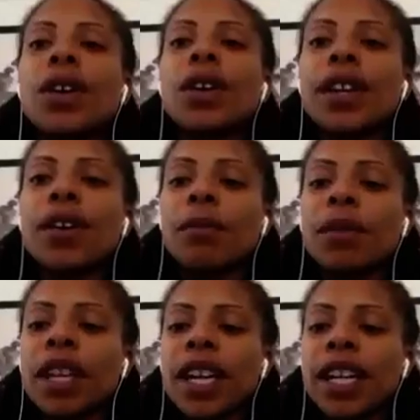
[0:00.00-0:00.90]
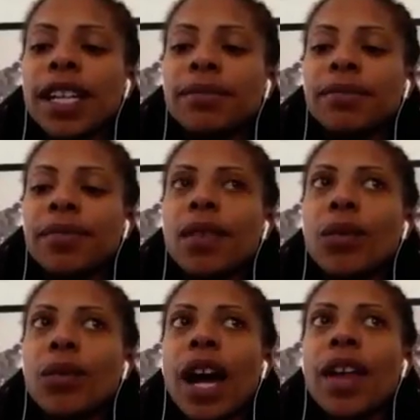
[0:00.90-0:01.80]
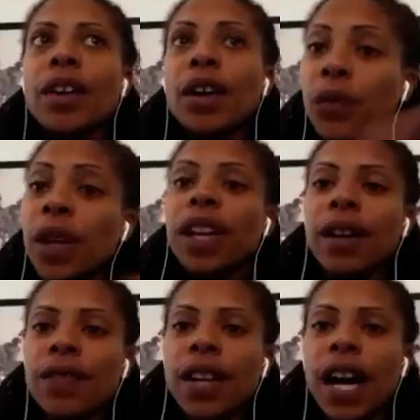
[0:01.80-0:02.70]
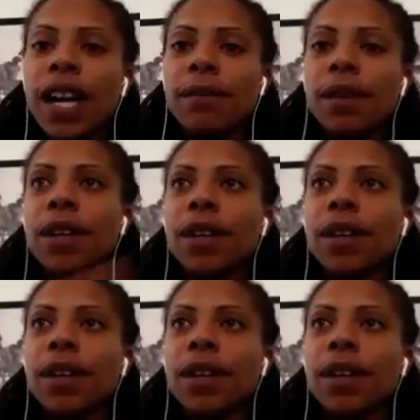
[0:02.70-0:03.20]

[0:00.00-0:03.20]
normally we either, if time,